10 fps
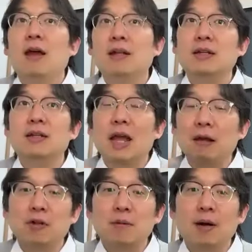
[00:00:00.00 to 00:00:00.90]
And then
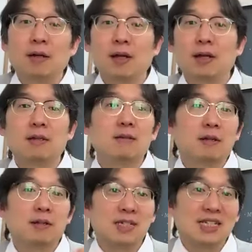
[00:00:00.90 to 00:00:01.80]
equity market
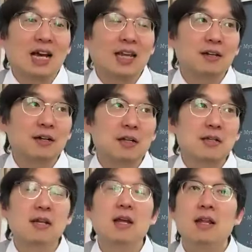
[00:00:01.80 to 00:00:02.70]
stock
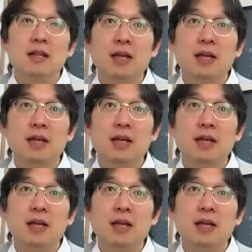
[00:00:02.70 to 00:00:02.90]
analyst,